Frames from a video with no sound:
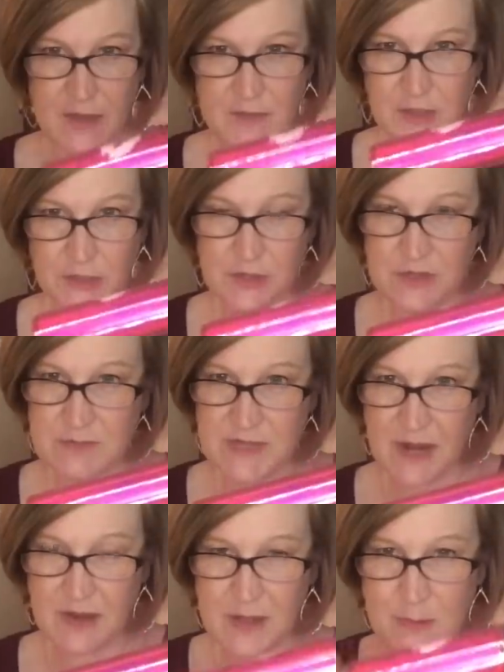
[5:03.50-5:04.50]
if you lose them
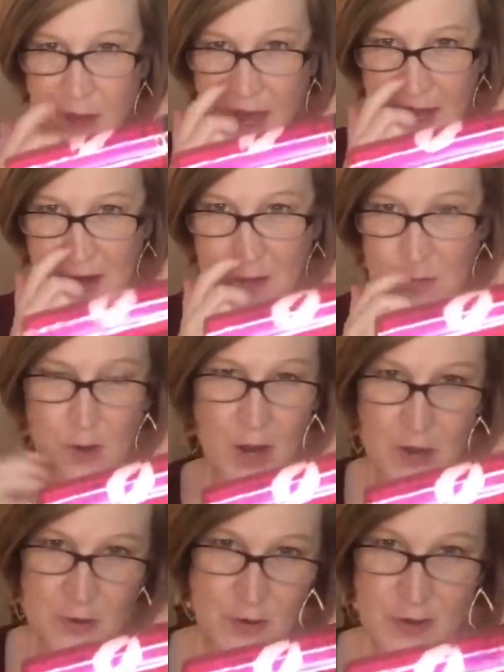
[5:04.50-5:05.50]
down in the bottom or
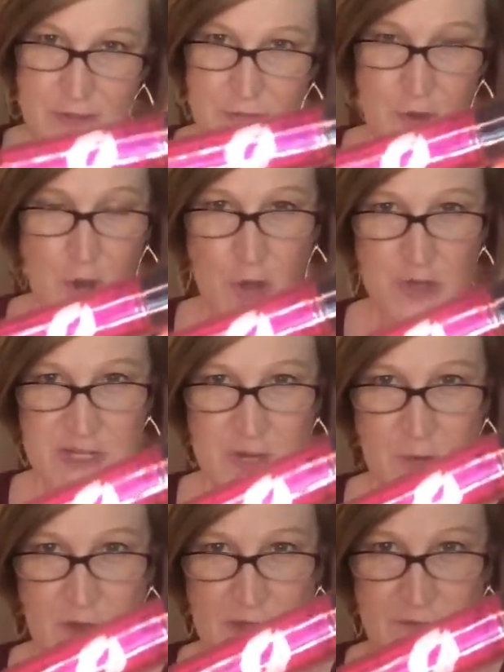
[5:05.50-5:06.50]
underneath your car seat
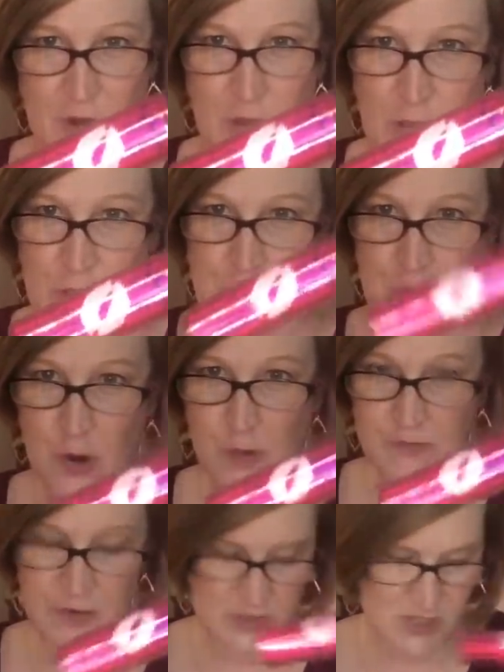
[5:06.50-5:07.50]
or whatever, you
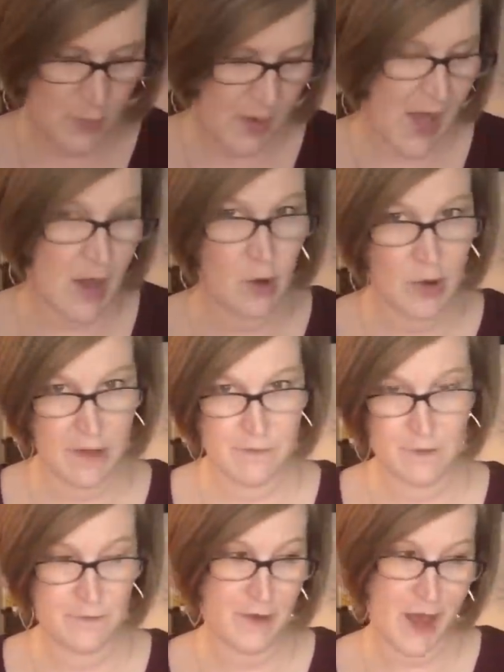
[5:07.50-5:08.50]
don't feel so bad. Okay,
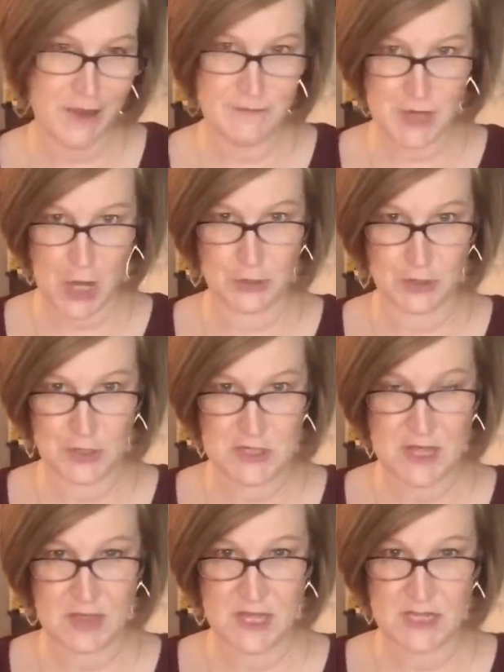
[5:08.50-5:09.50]
for five dollars,
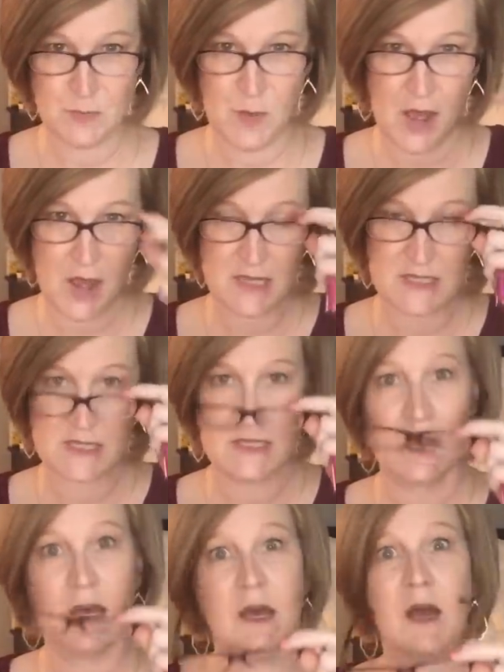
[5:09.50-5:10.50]
this box
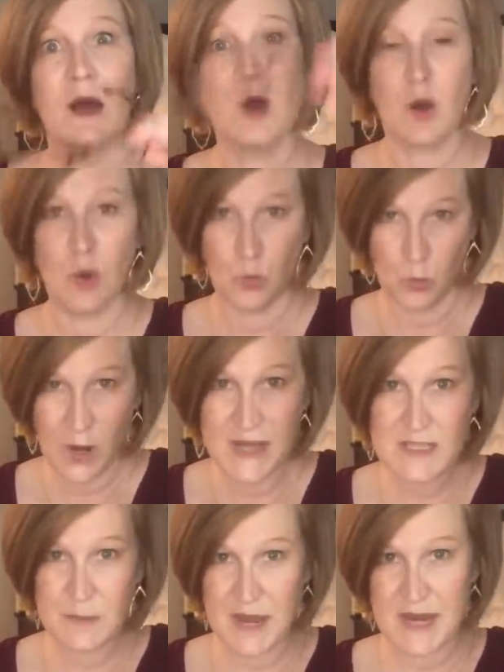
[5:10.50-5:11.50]

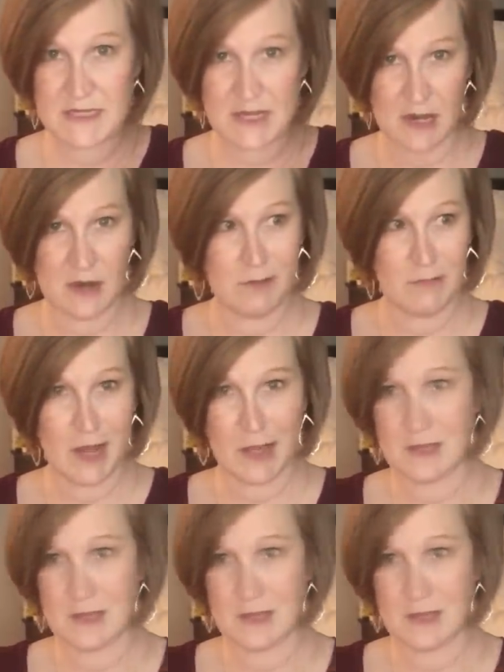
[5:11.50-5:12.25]
was amazing. We got the